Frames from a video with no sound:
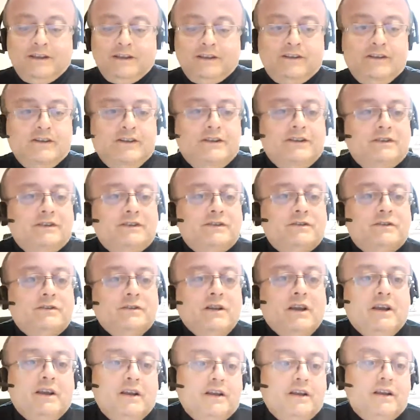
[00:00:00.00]

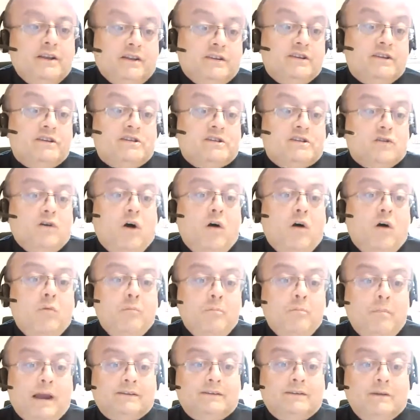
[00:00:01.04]
this
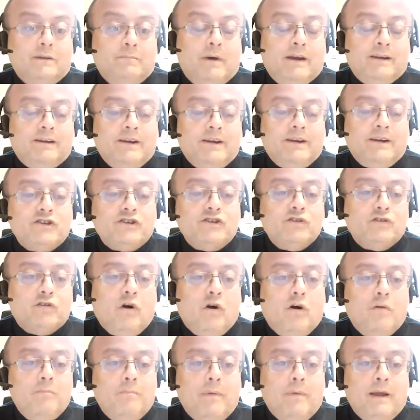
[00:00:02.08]
compact, migration
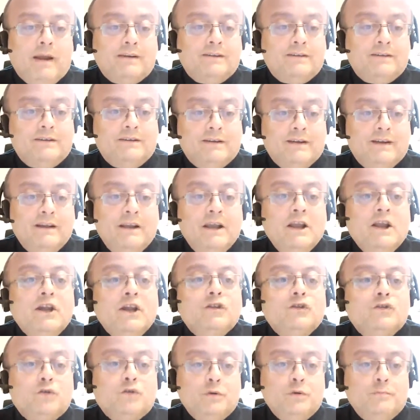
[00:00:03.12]
compact,
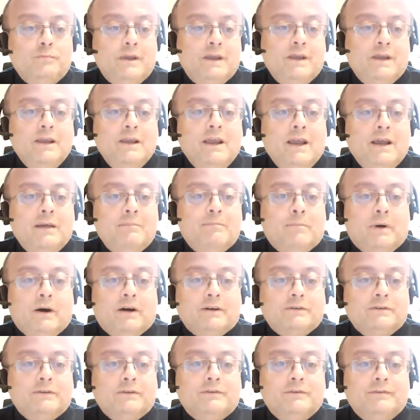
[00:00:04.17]
to be a
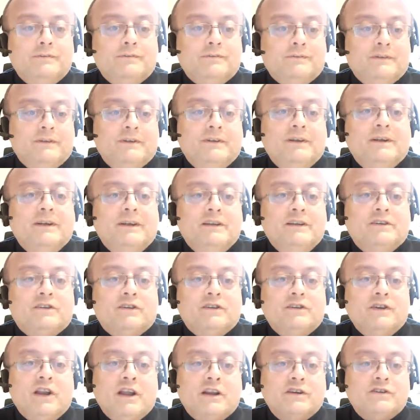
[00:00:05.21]
part of the
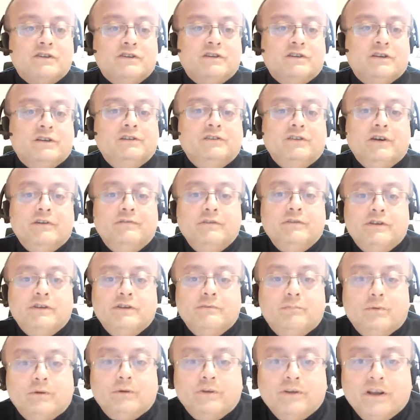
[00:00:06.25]
international
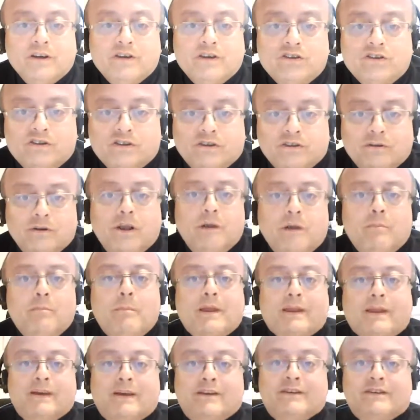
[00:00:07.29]
refugee protection
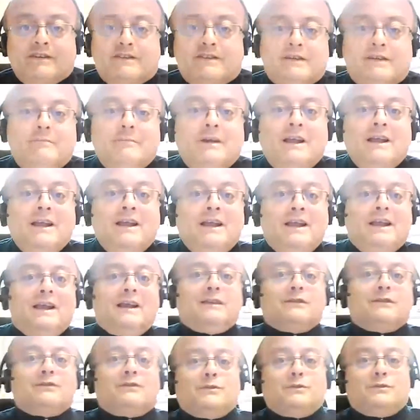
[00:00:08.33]
mechanism.
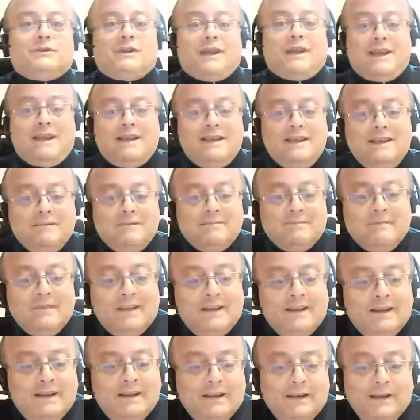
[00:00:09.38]
And today,
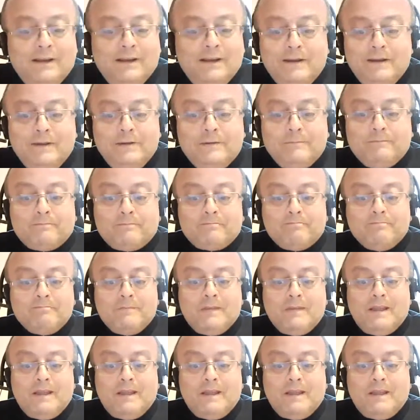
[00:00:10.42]
the